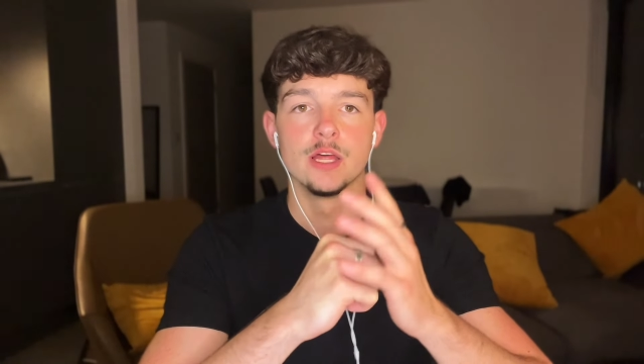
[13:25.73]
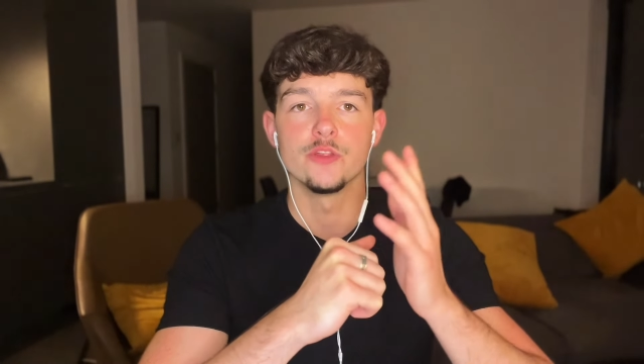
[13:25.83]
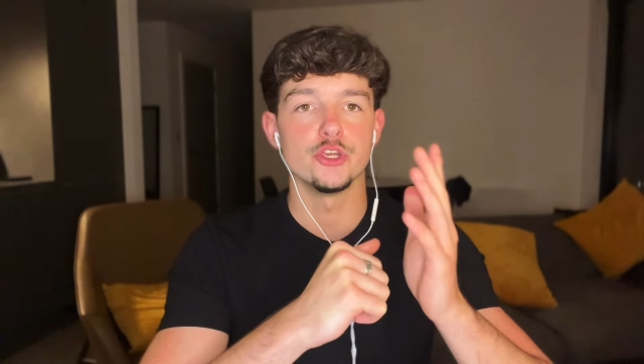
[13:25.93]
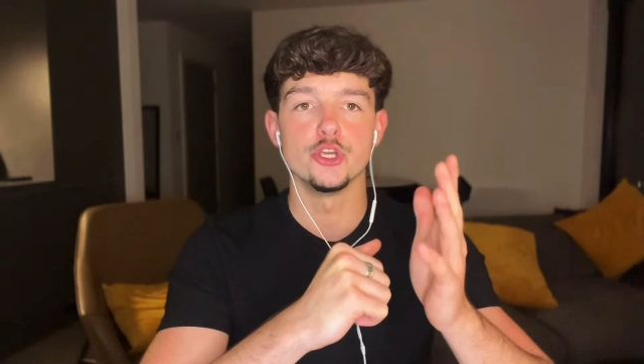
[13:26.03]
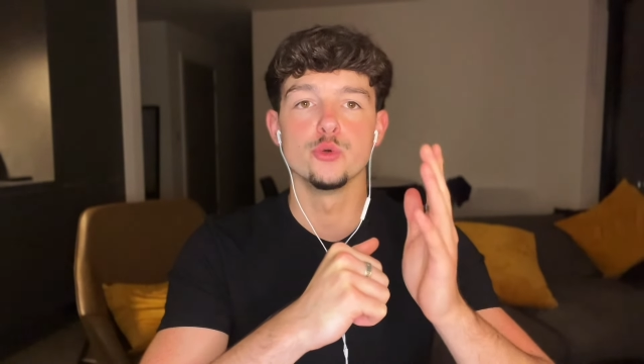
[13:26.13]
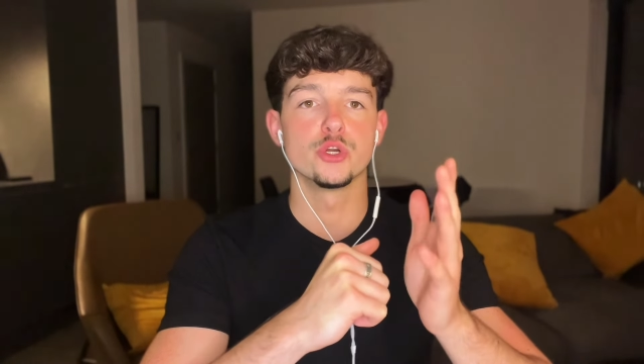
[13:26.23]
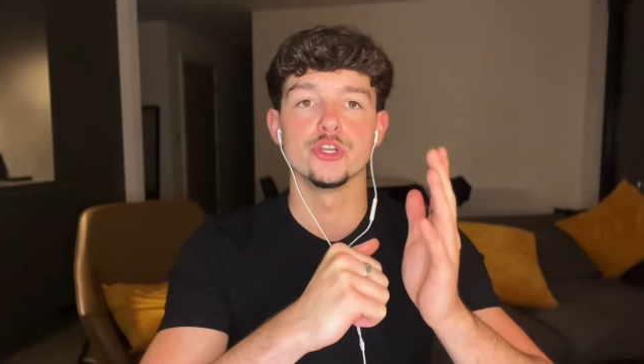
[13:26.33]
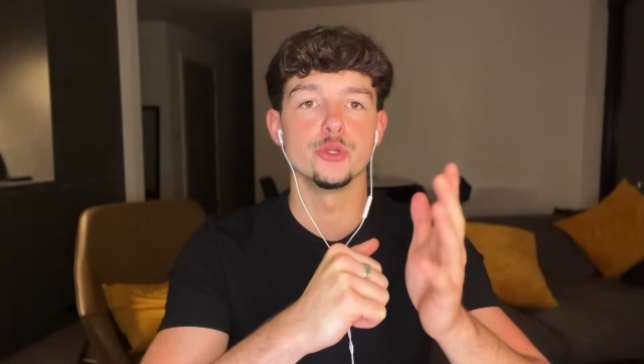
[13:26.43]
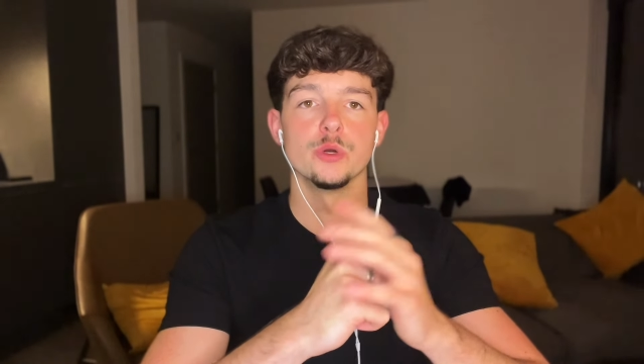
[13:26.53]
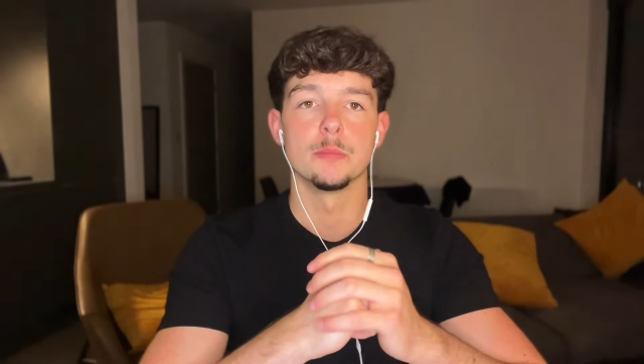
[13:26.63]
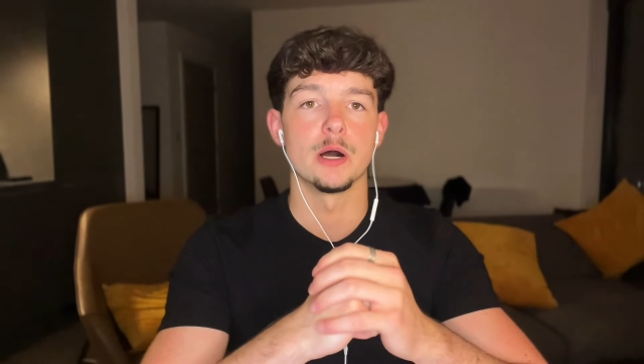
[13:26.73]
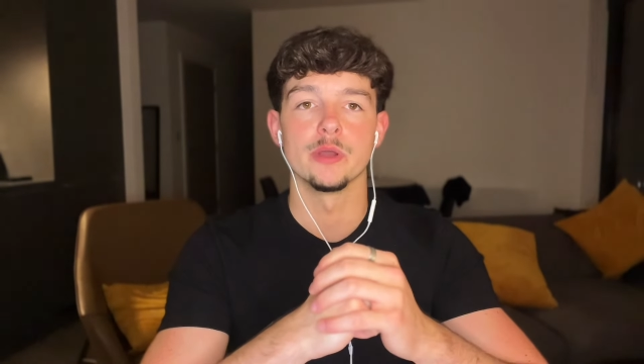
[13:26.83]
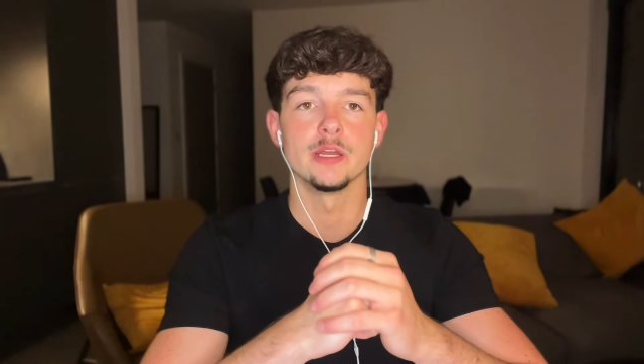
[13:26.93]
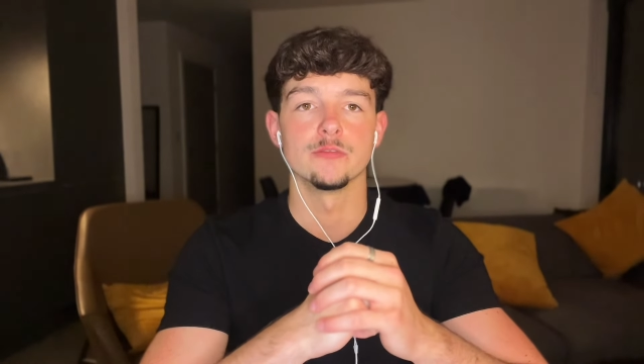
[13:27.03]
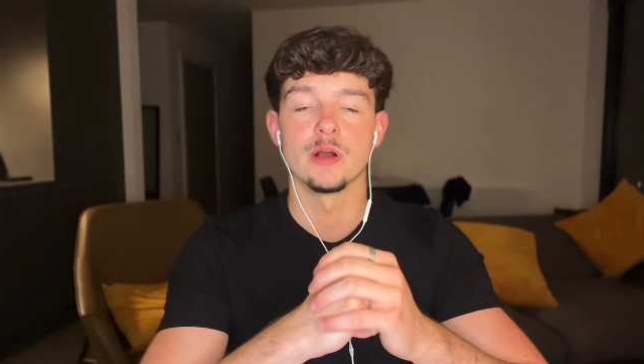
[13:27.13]
that you can do
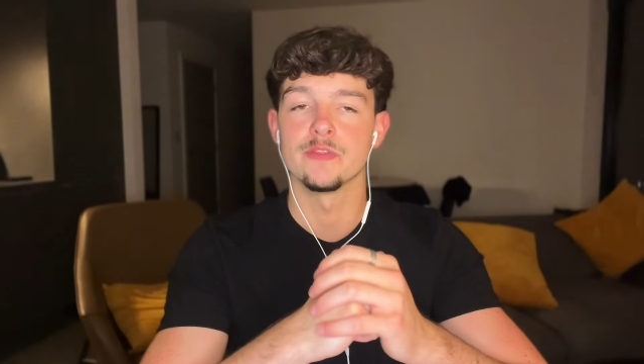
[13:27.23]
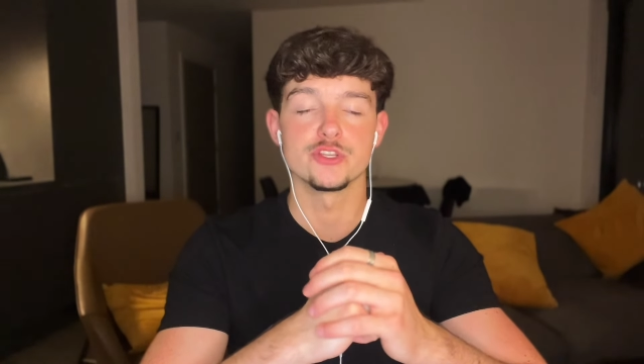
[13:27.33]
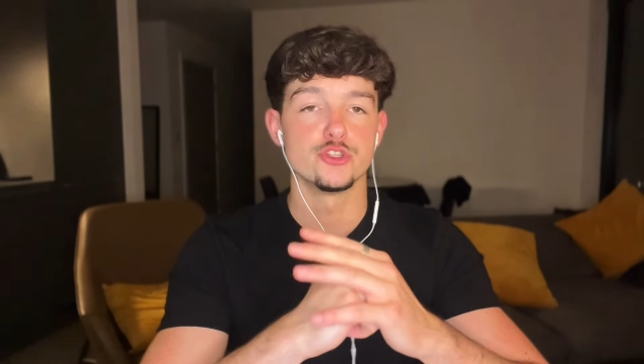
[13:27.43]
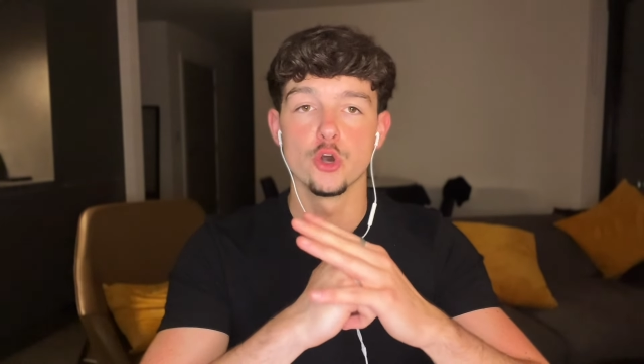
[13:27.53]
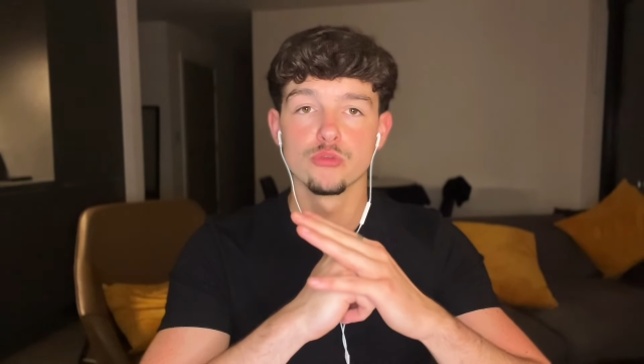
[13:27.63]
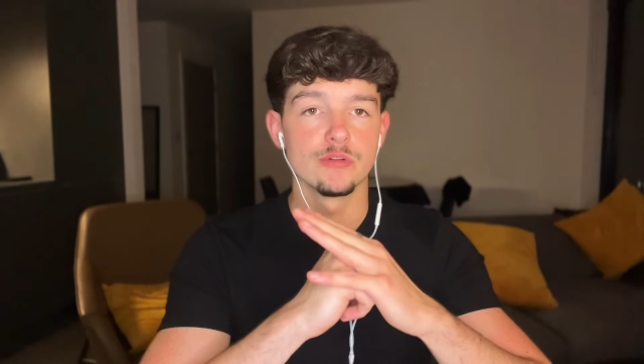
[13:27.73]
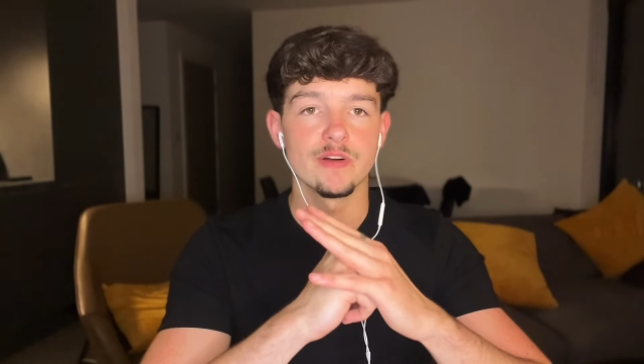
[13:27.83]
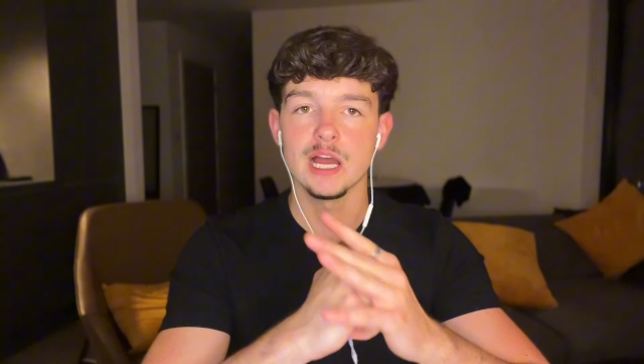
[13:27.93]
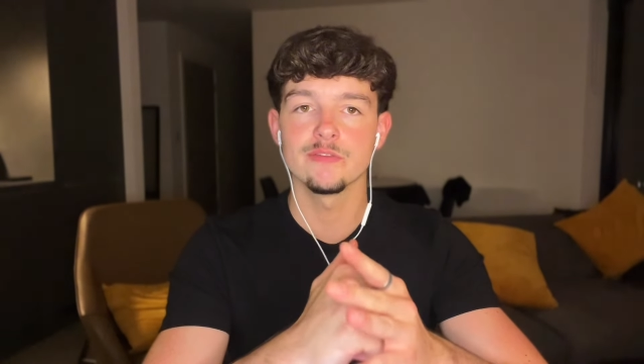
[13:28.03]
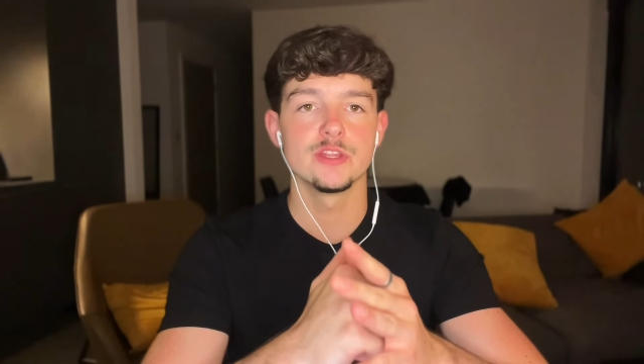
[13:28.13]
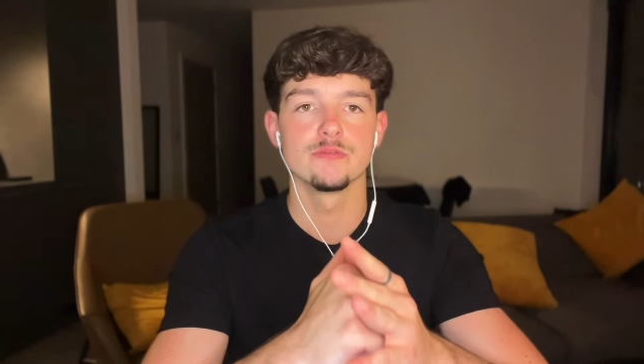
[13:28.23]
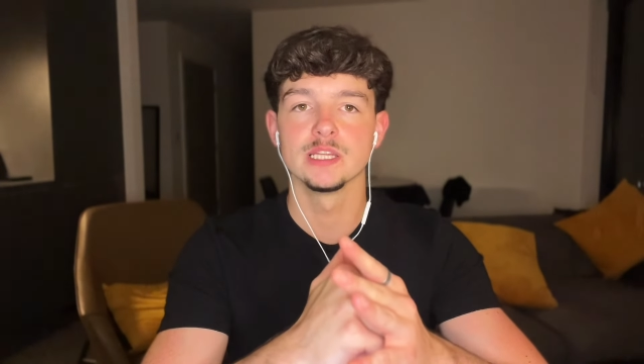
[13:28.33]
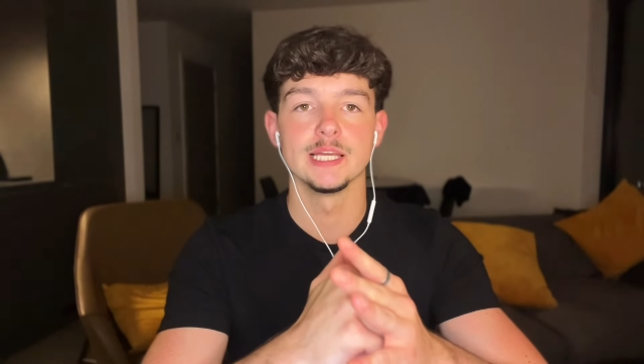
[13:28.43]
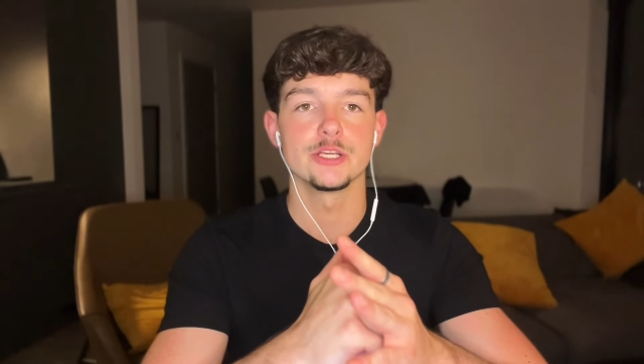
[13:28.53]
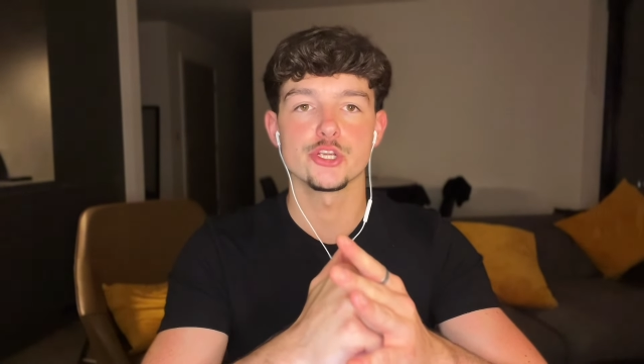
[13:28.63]
about it, right? There's no reviving the
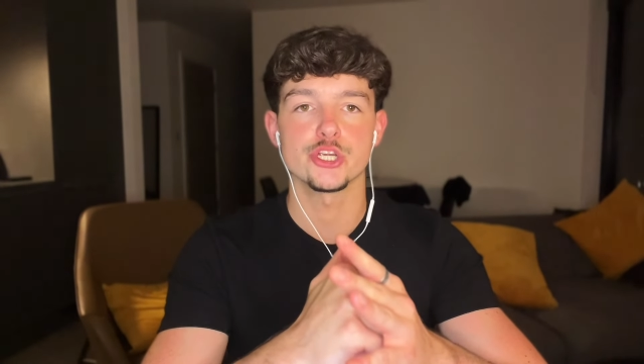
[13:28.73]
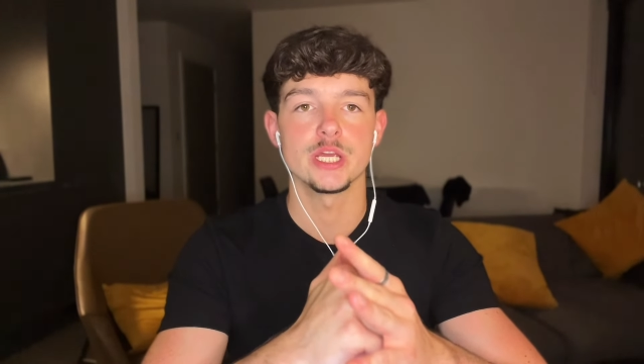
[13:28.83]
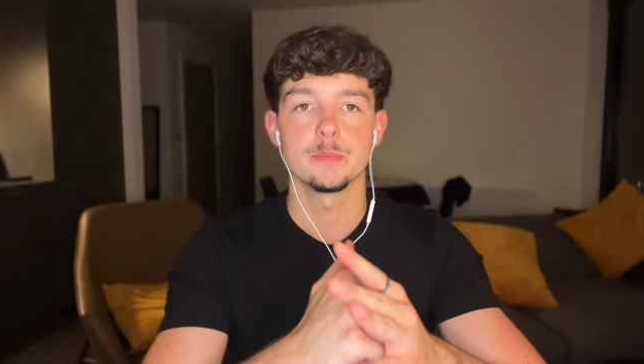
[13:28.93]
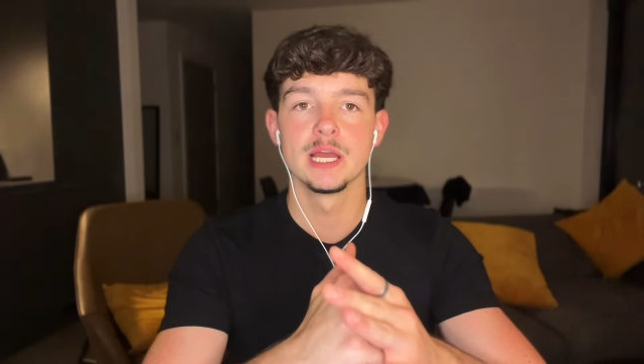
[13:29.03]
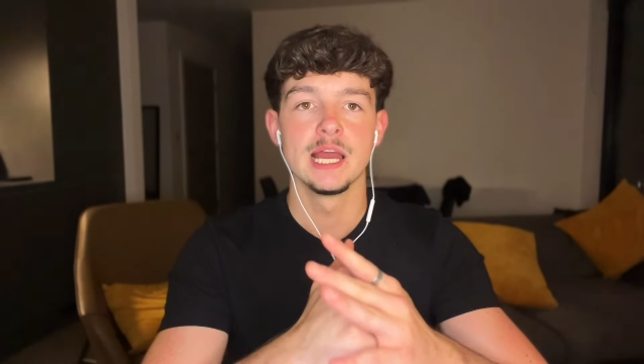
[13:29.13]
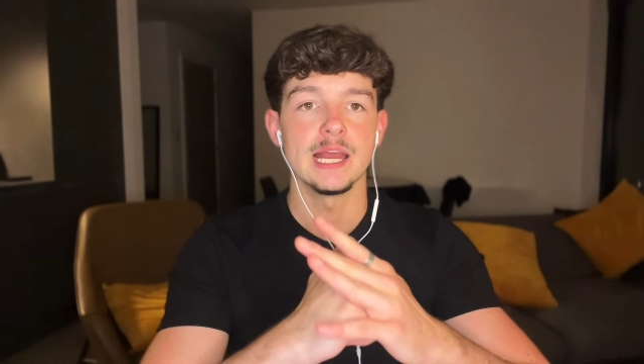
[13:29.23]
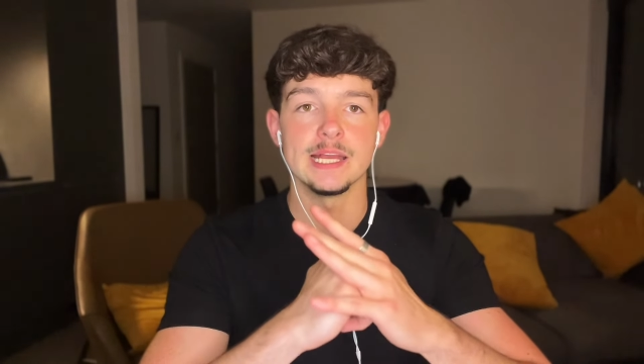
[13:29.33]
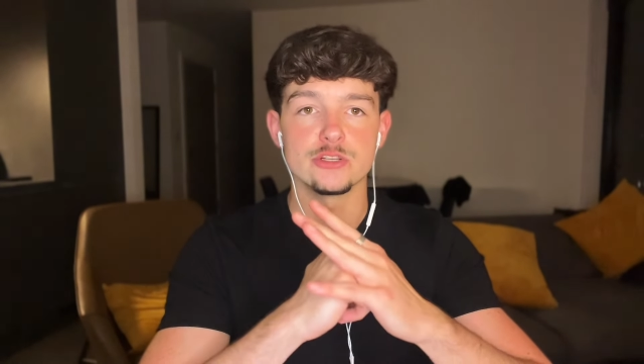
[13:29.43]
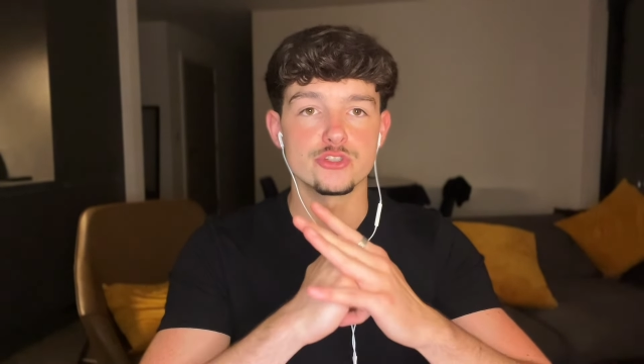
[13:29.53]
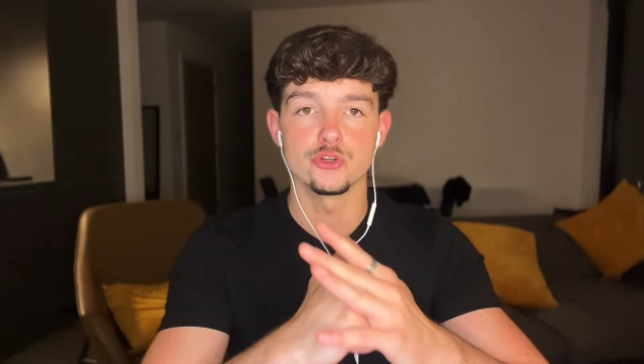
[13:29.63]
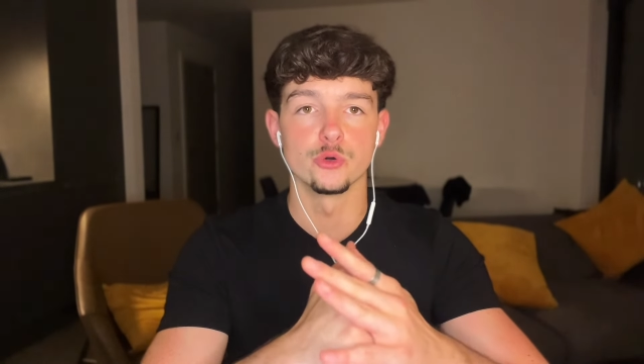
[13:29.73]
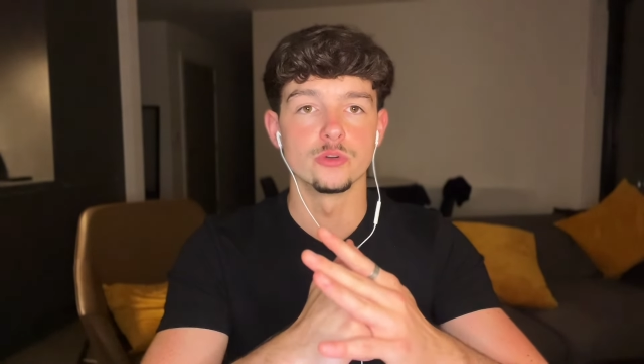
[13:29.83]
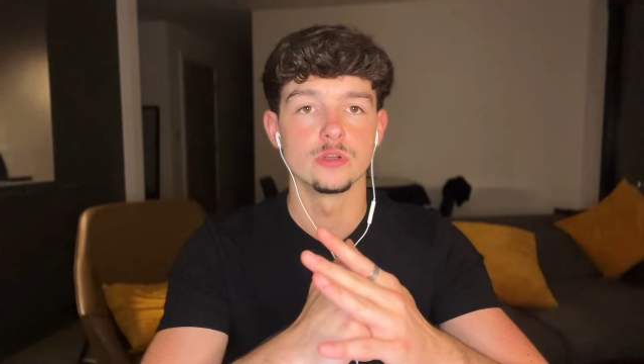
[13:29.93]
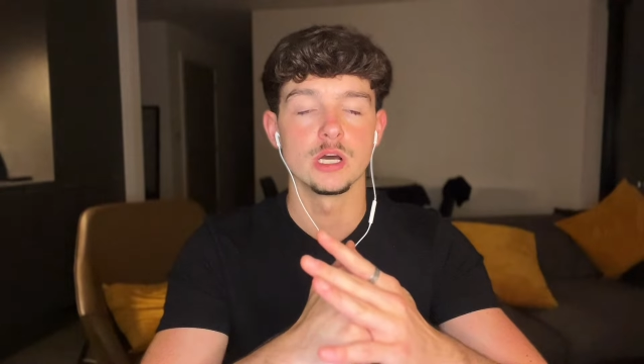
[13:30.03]
relationship, it's done.